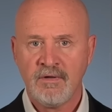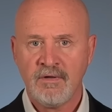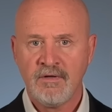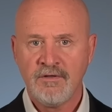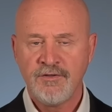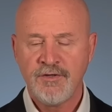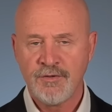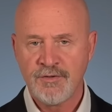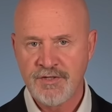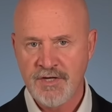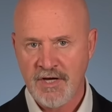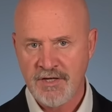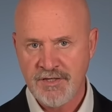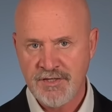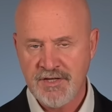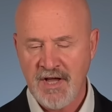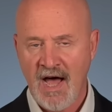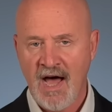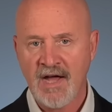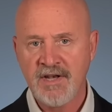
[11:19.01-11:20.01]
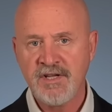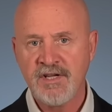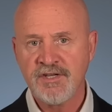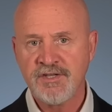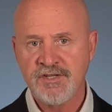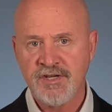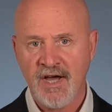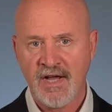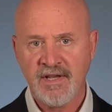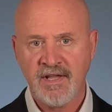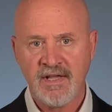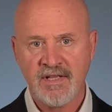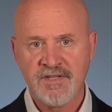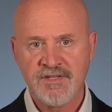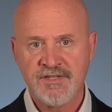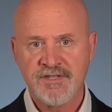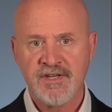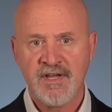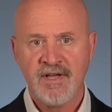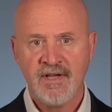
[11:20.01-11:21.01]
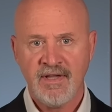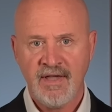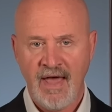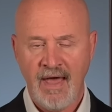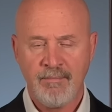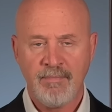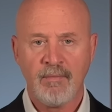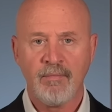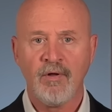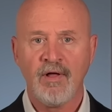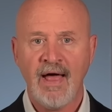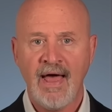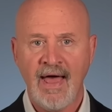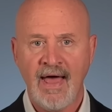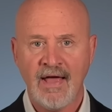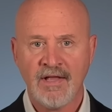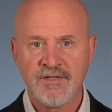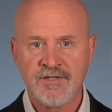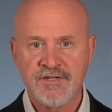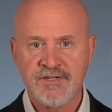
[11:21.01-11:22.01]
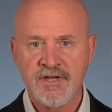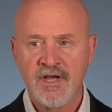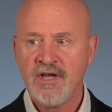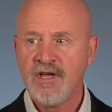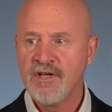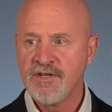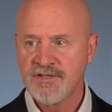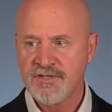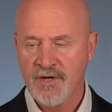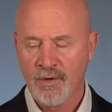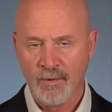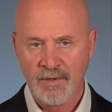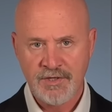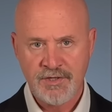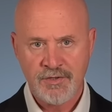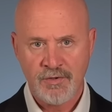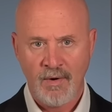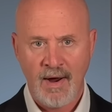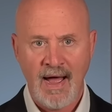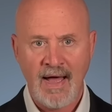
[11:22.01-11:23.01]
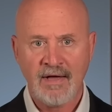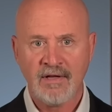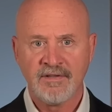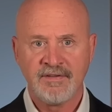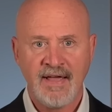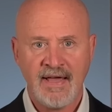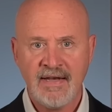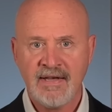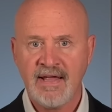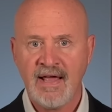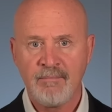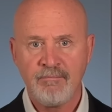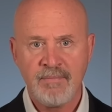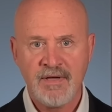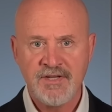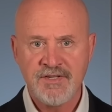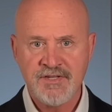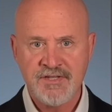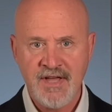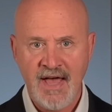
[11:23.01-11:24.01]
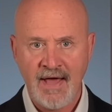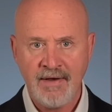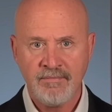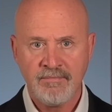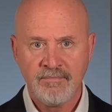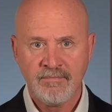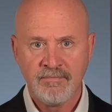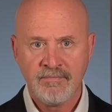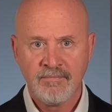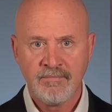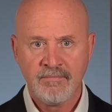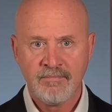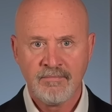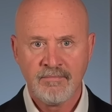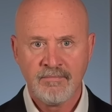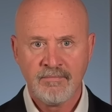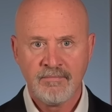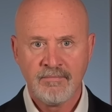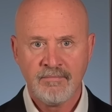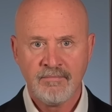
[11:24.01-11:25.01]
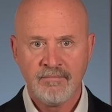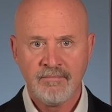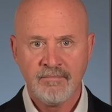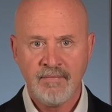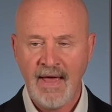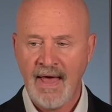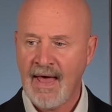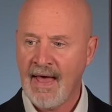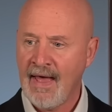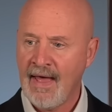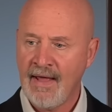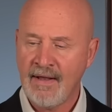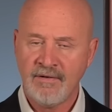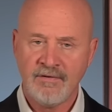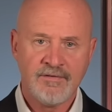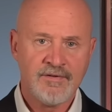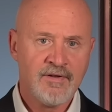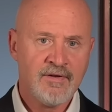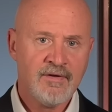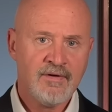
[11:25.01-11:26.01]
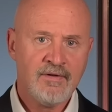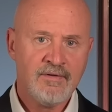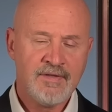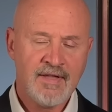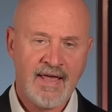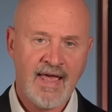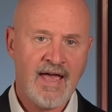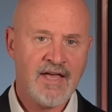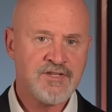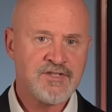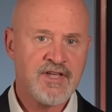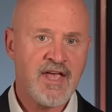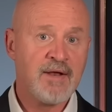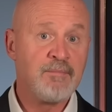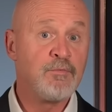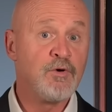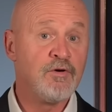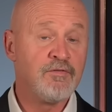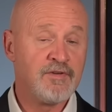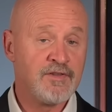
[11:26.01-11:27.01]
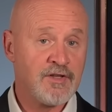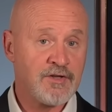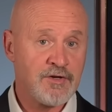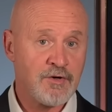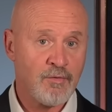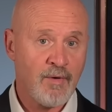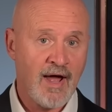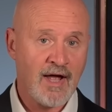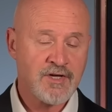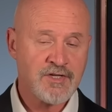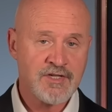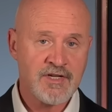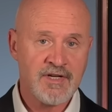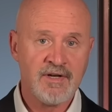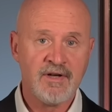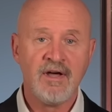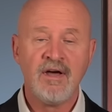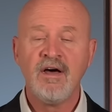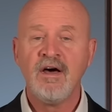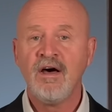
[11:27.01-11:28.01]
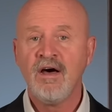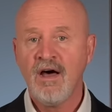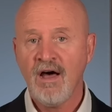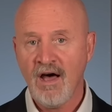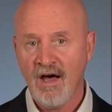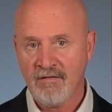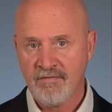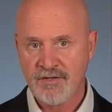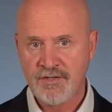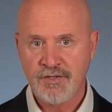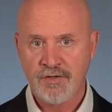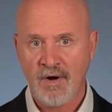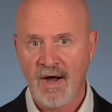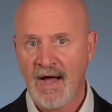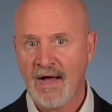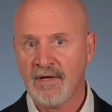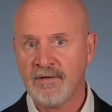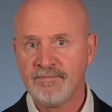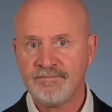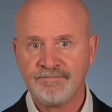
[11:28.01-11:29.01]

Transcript: to Judge Tanya Chutkan's capable hands so a trial date can be set and the case can move in the direction of a trial.